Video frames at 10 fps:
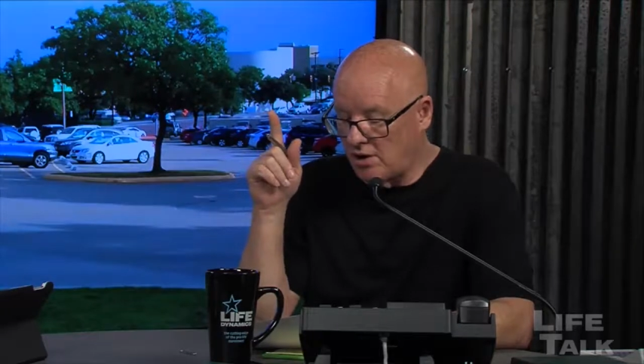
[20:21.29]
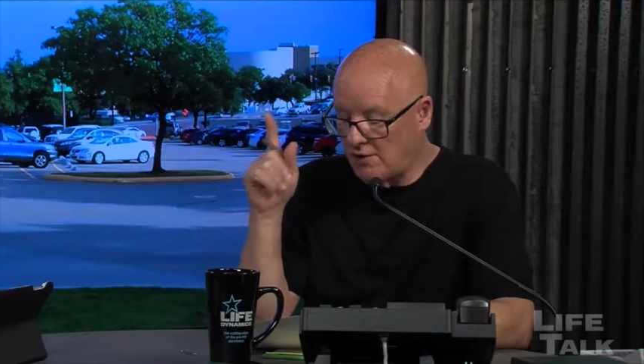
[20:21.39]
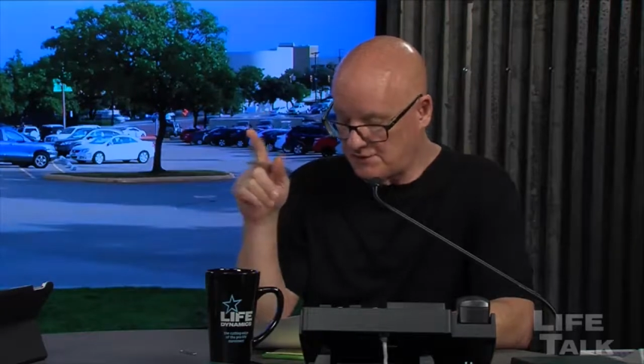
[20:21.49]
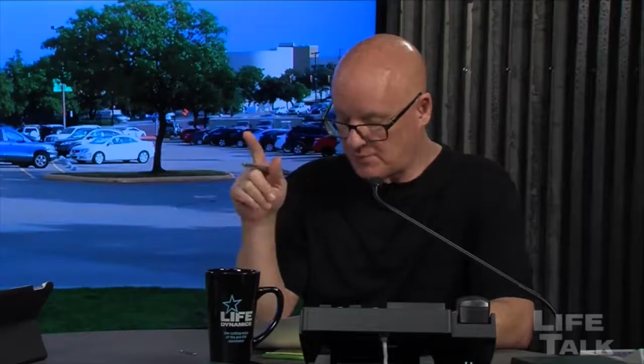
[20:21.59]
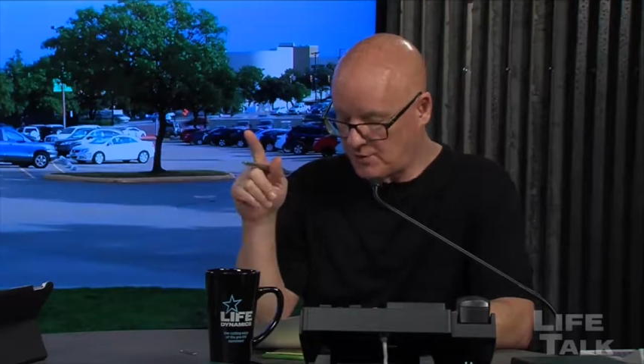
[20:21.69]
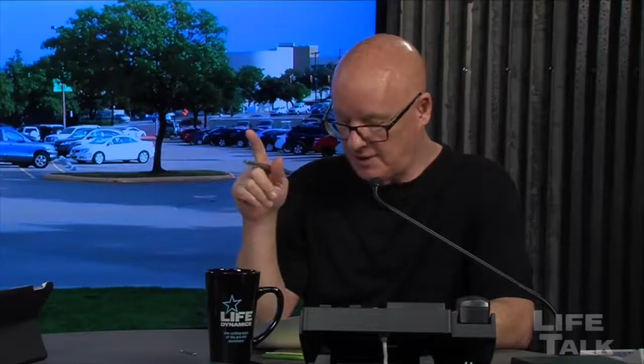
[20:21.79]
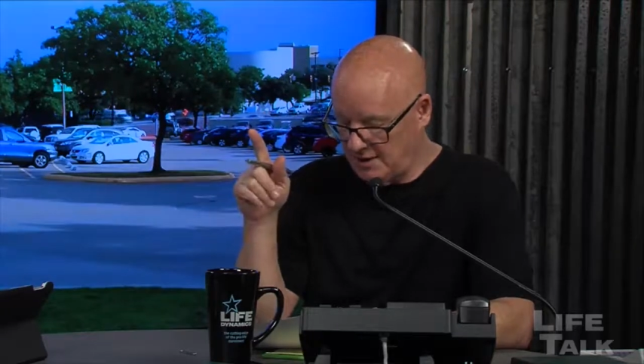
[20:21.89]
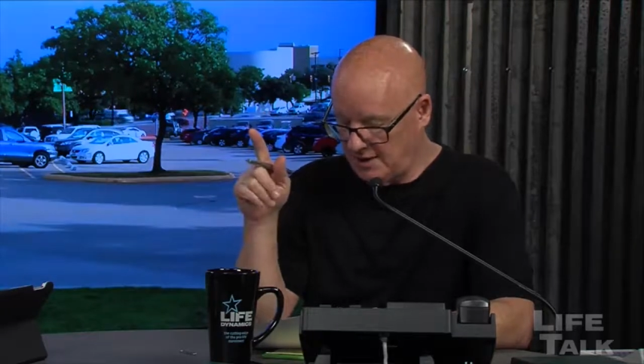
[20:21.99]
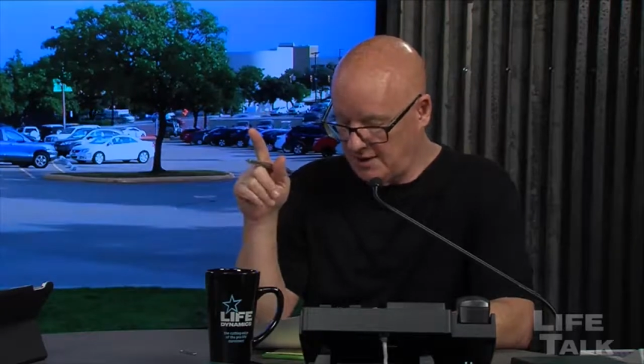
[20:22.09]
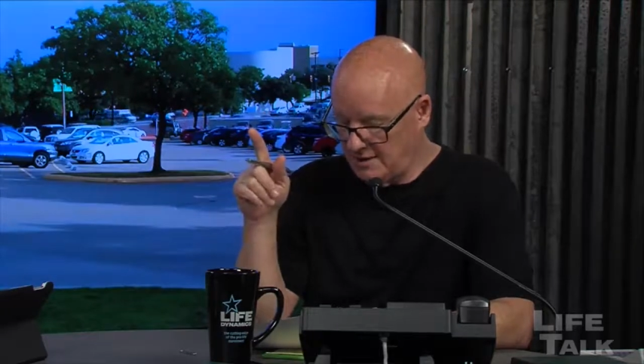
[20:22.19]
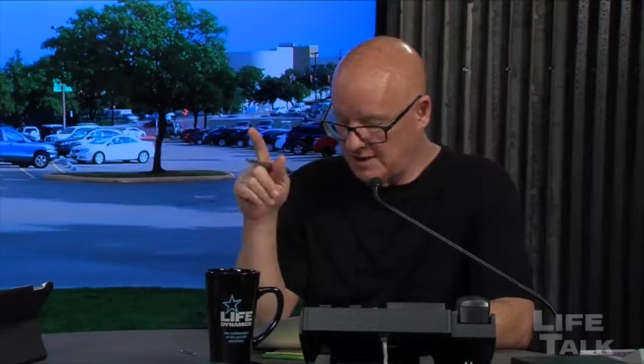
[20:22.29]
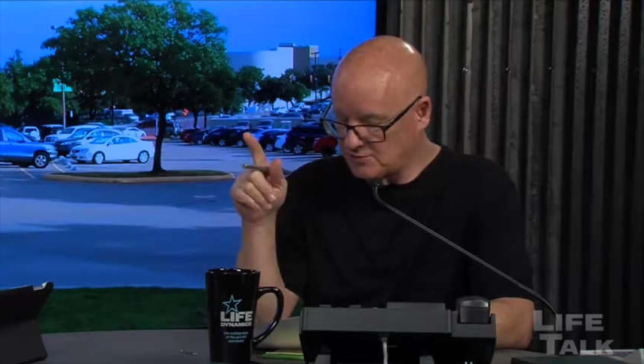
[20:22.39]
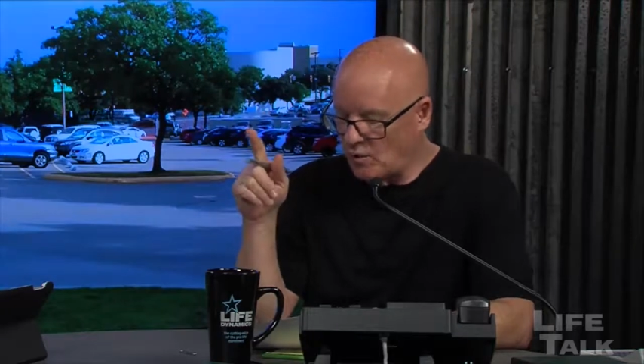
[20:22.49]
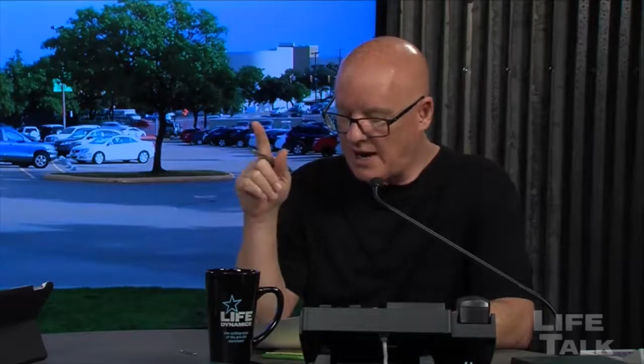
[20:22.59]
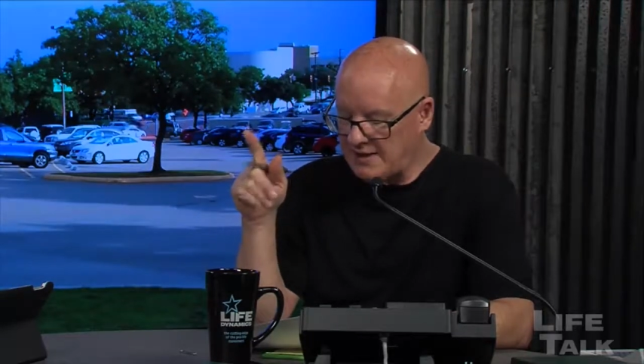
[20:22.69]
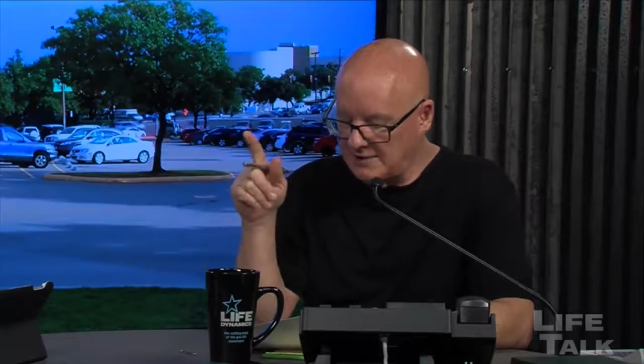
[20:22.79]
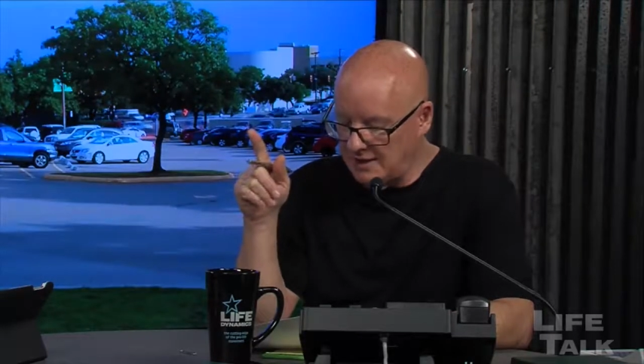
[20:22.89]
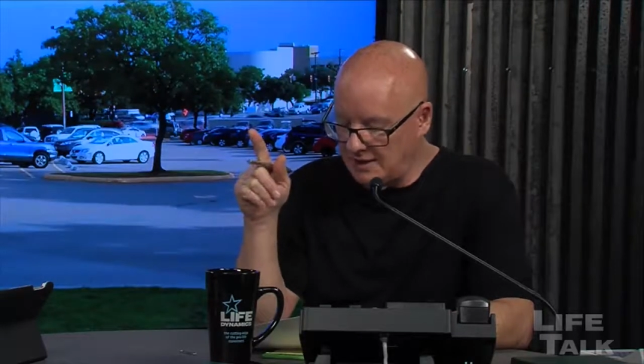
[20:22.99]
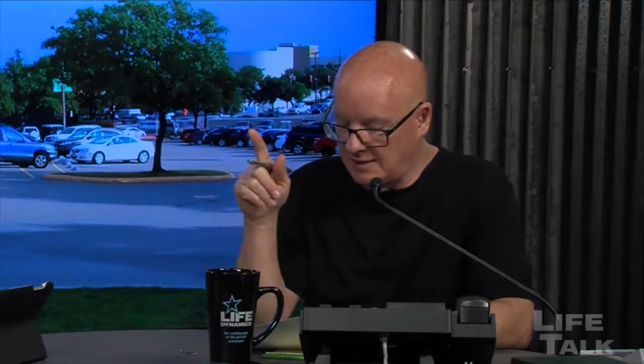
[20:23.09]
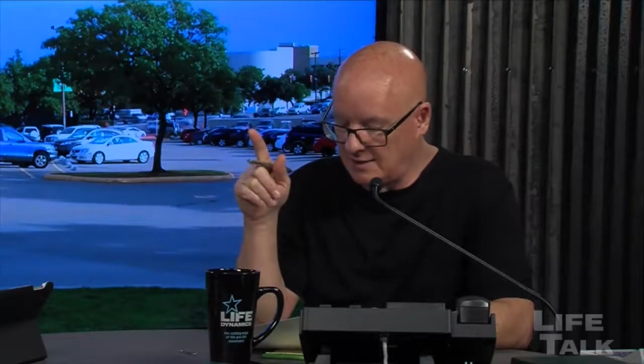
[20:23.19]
offspring is widening,